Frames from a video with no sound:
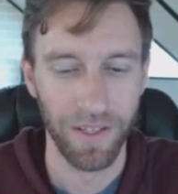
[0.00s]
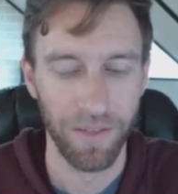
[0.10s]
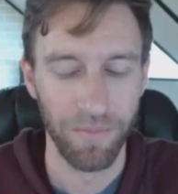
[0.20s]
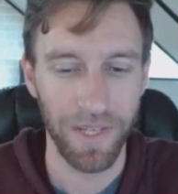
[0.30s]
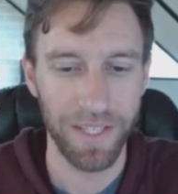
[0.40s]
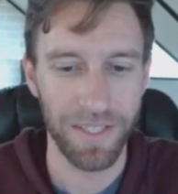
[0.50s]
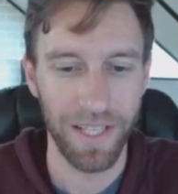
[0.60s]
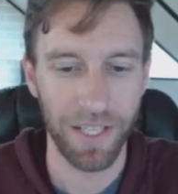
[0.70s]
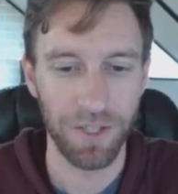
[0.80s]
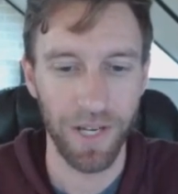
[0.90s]
because
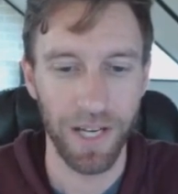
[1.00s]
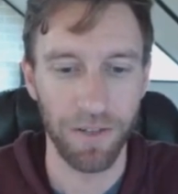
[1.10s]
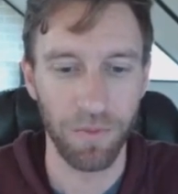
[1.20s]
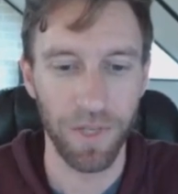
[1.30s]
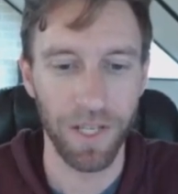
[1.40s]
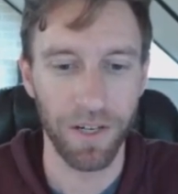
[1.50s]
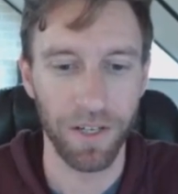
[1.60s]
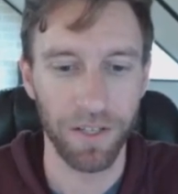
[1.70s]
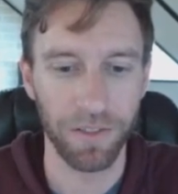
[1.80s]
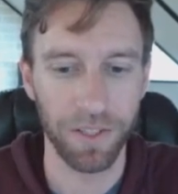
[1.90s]
next round we are
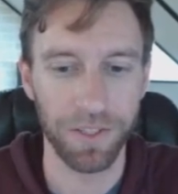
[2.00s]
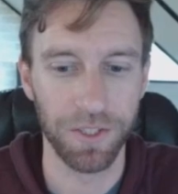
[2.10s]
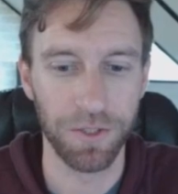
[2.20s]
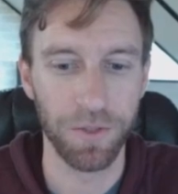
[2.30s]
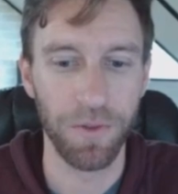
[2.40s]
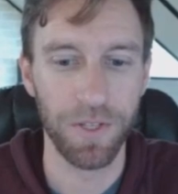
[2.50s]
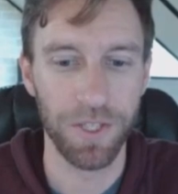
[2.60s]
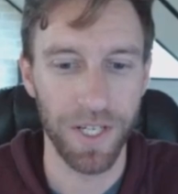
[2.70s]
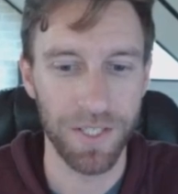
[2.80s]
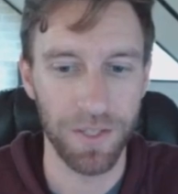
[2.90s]
gonna look to Truth and
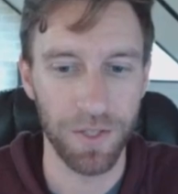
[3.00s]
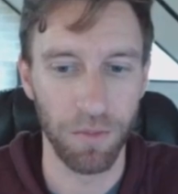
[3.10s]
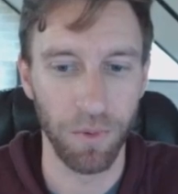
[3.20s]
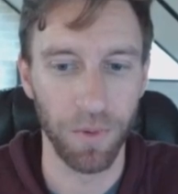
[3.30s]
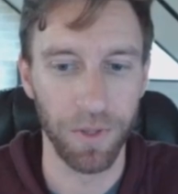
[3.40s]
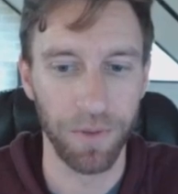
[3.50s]
Justice our board.